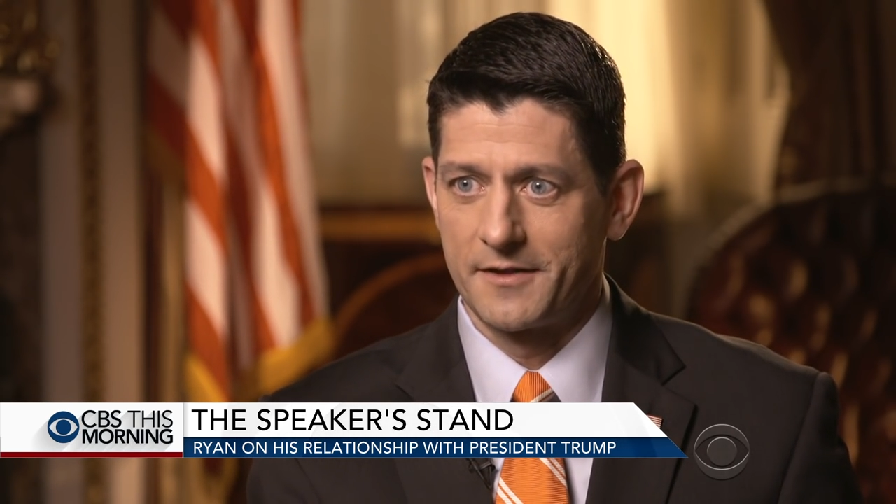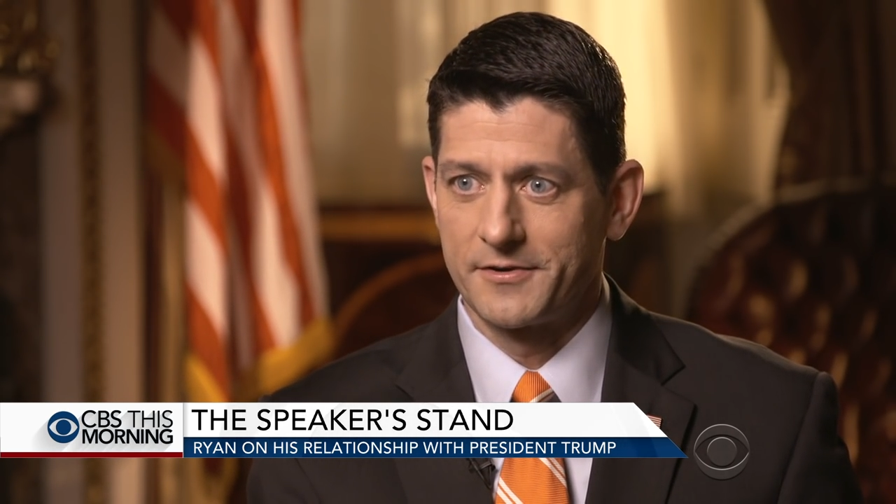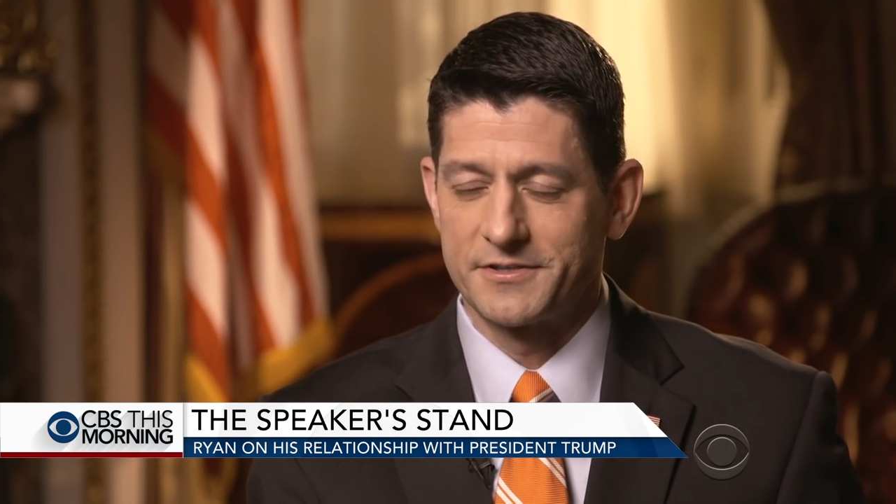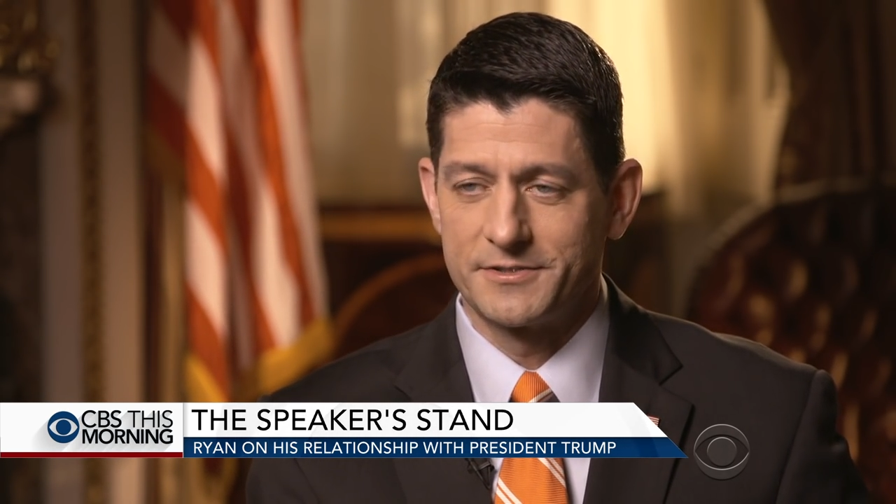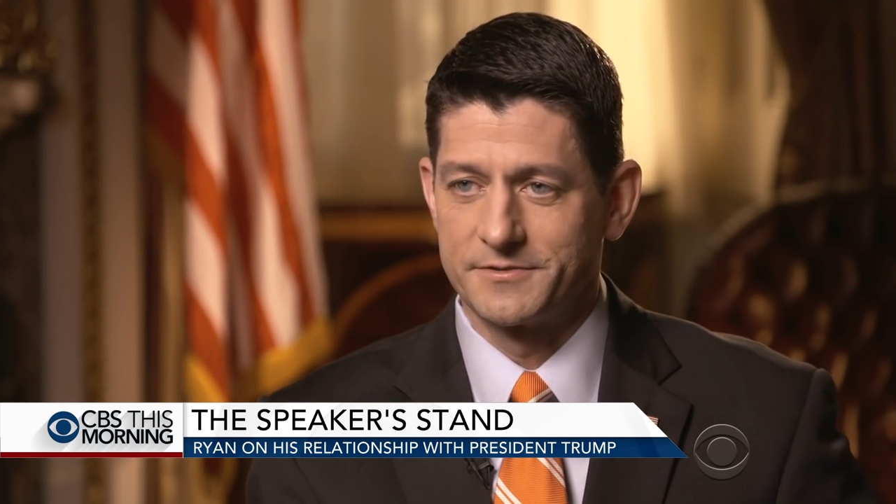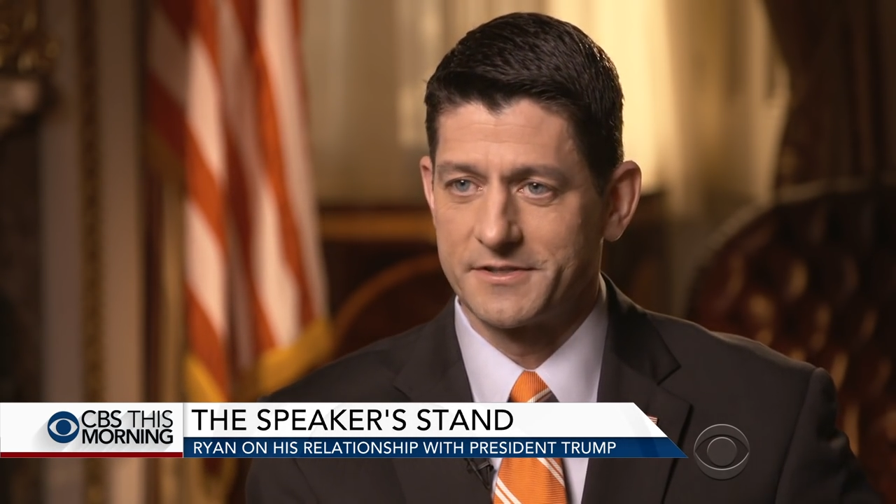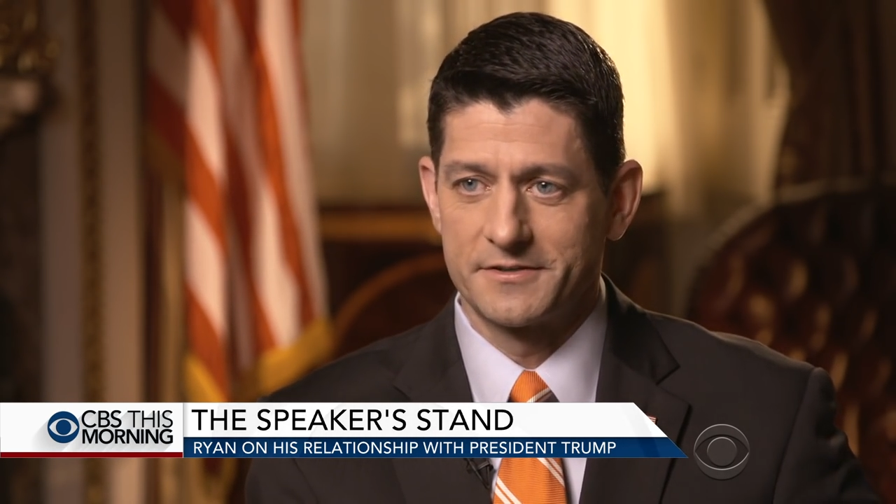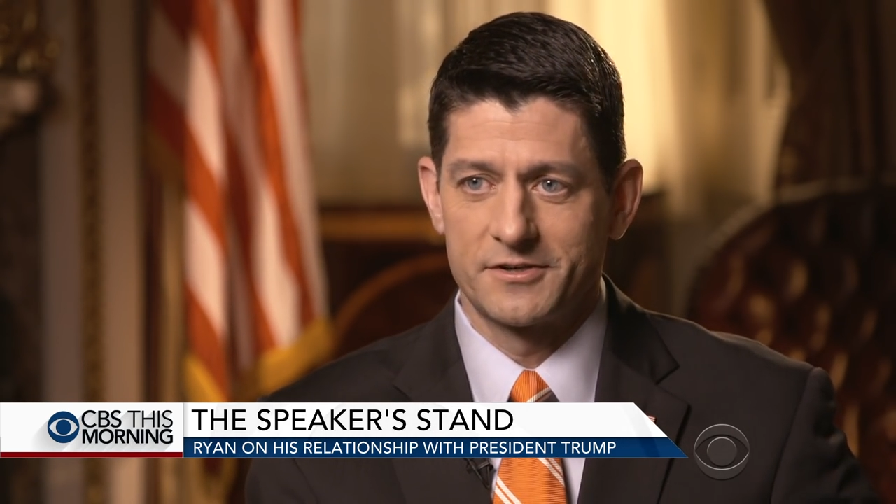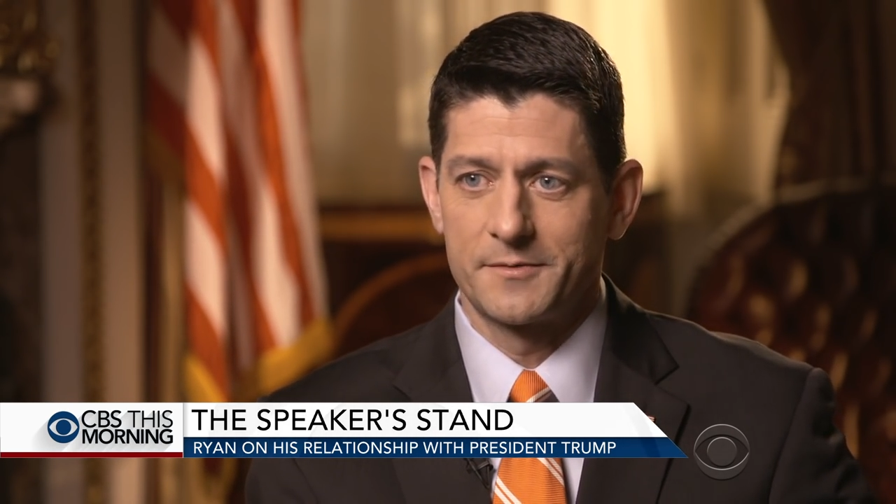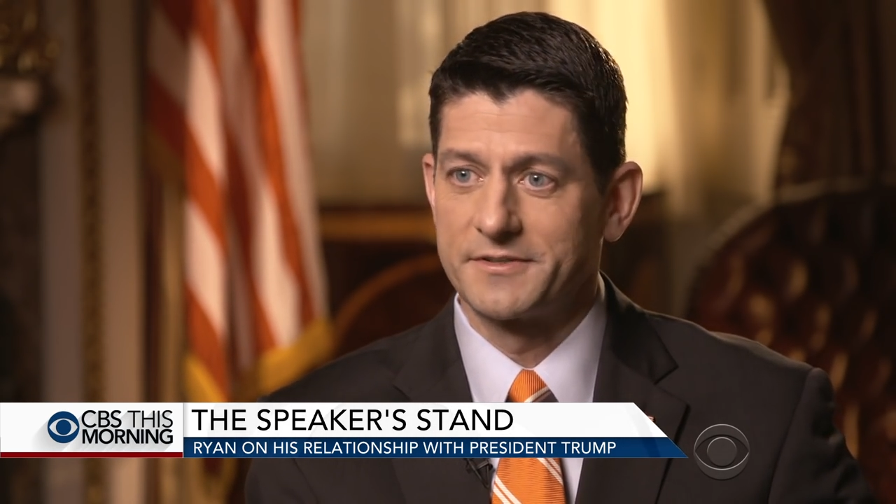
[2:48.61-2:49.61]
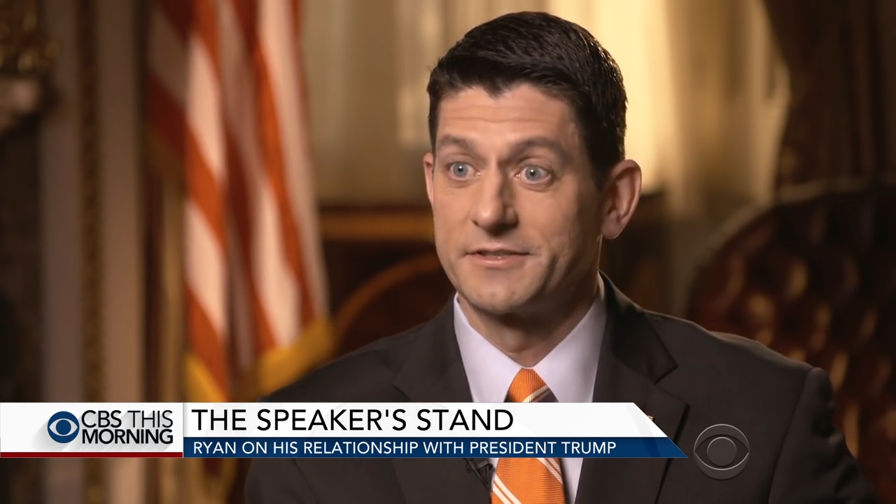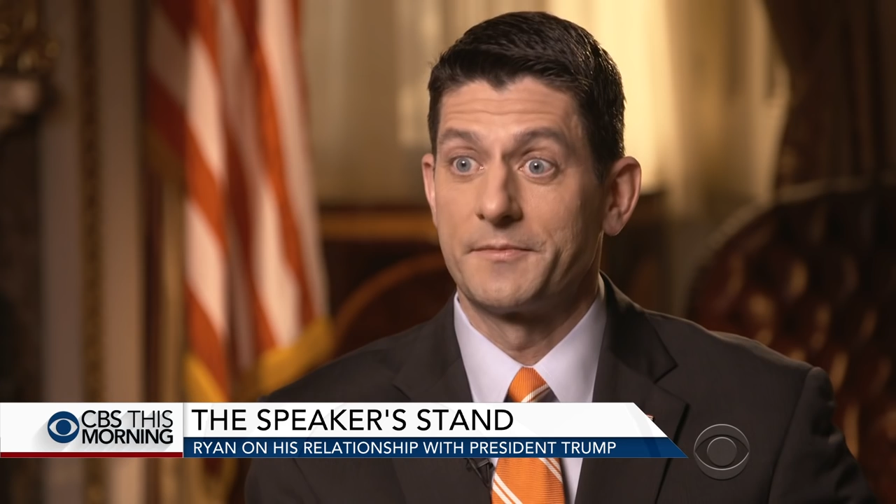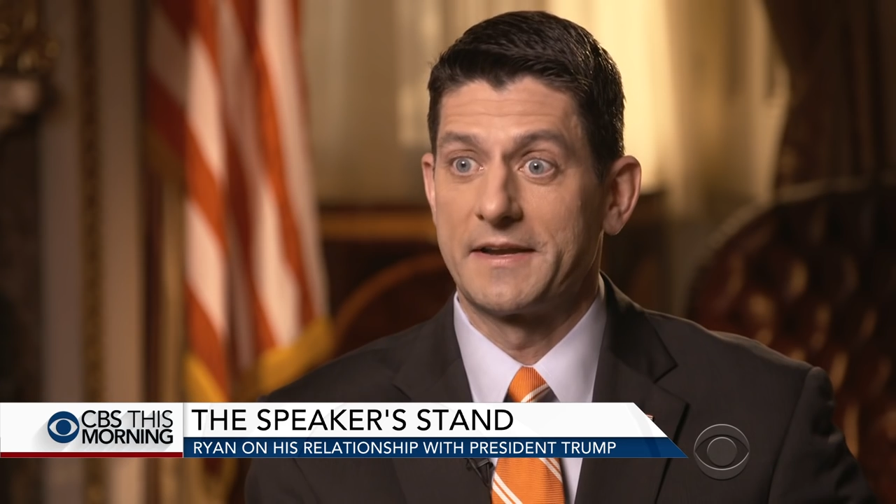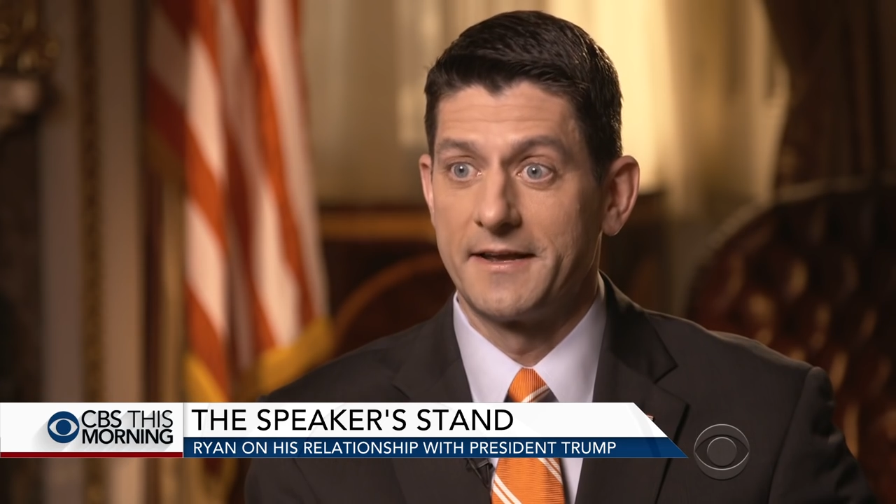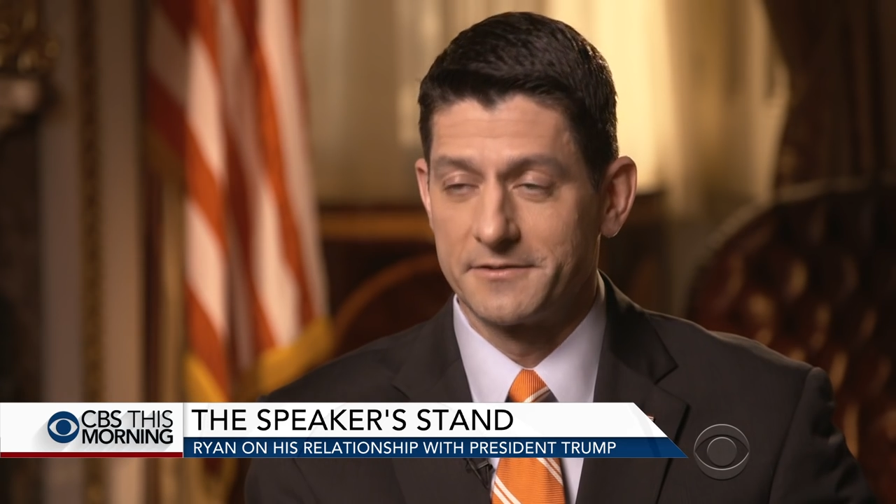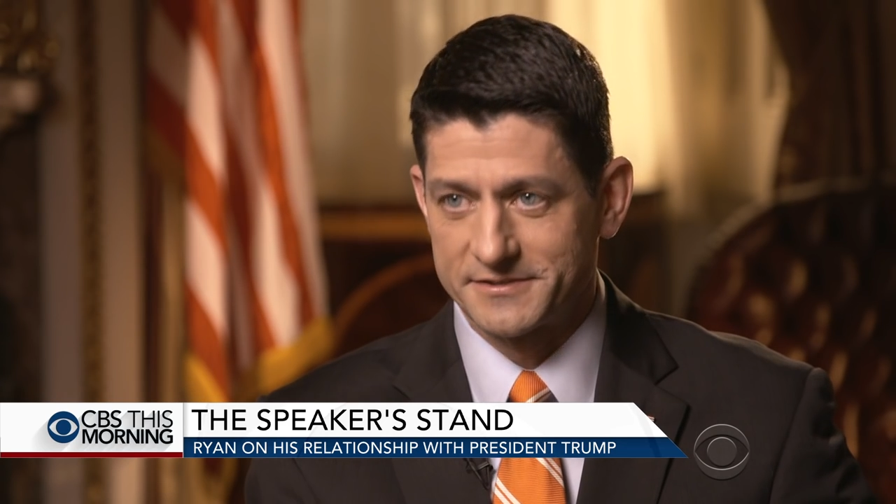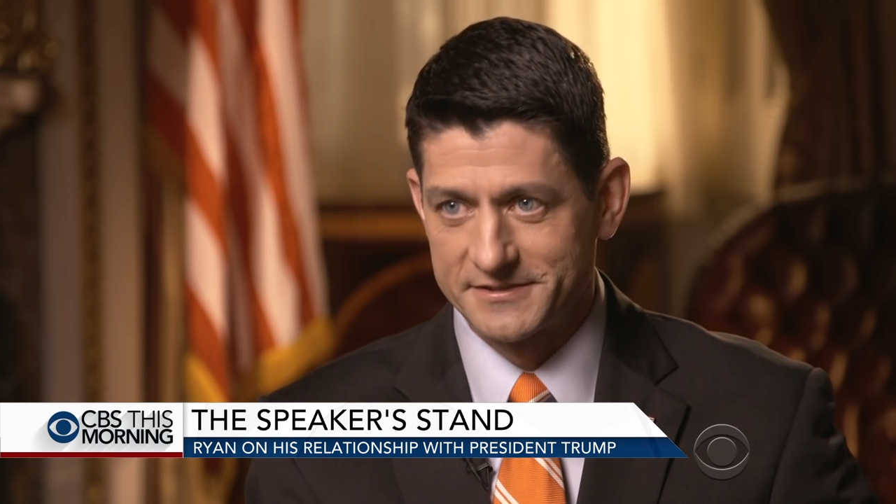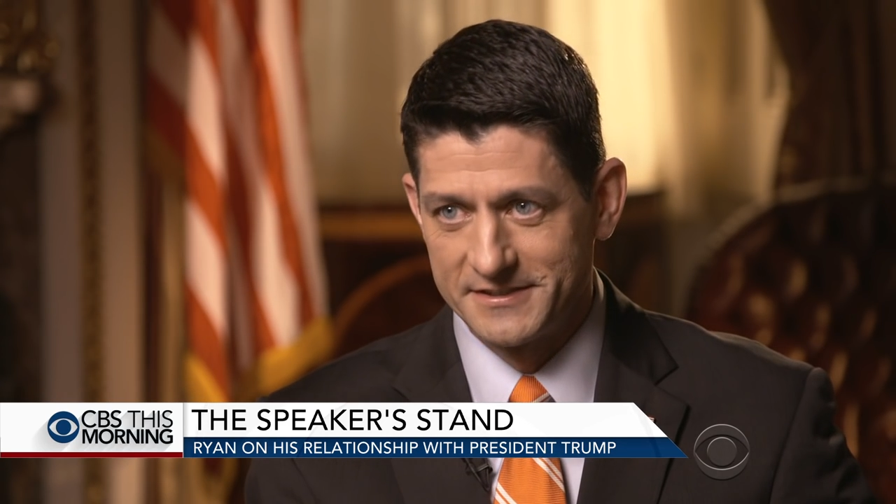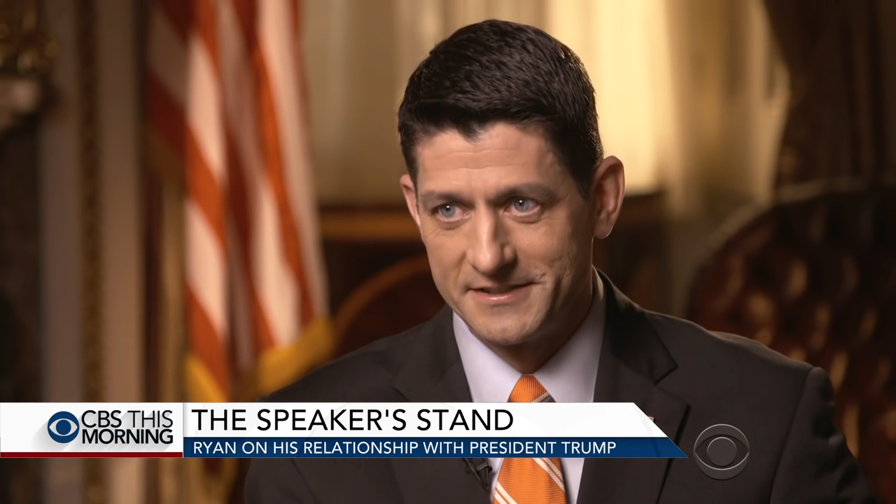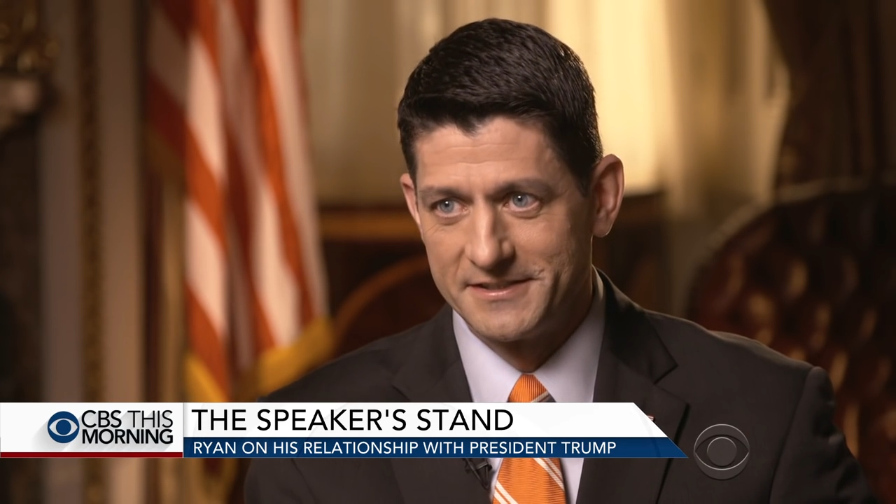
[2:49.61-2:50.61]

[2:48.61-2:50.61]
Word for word: I thought she was going to talk about something else.